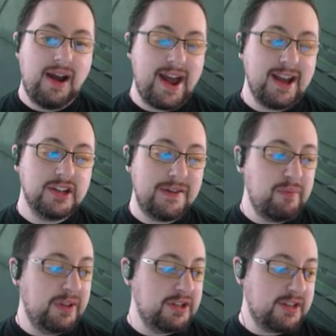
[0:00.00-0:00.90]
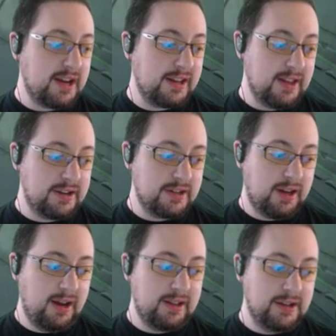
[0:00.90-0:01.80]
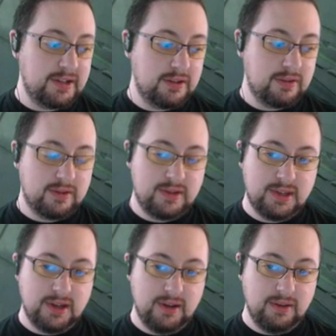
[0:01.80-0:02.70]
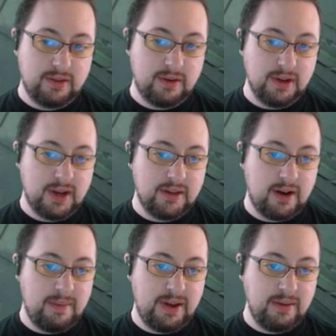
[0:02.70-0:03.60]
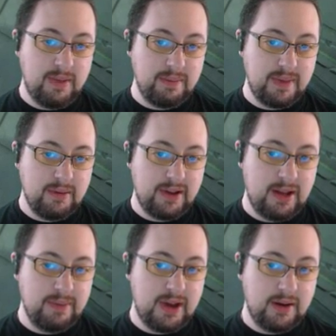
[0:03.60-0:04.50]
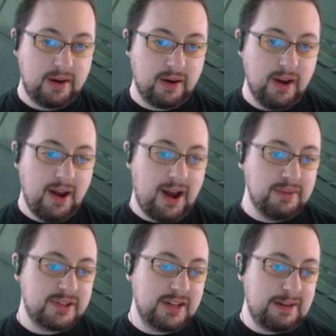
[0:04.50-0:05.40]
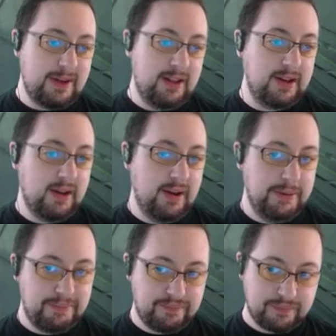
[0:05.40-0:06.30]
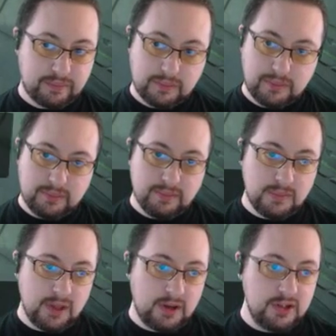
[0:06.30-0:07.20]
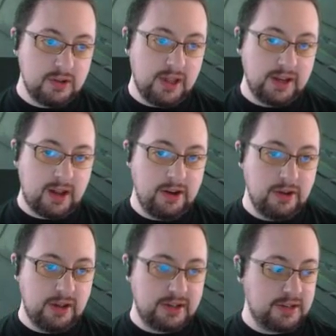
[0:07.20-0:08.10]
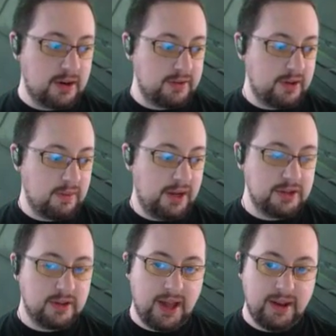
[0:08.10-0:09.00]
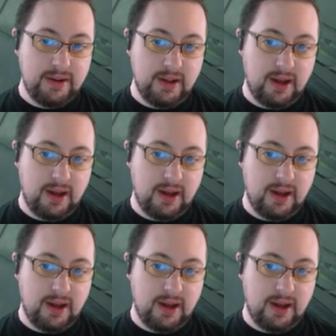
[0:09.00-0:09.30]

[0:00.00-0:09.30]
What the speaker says: I actually have a budget deck I'd like to throw together. You might be able to help you out here. I was thinking about like because I know you like discard there, Rigel, and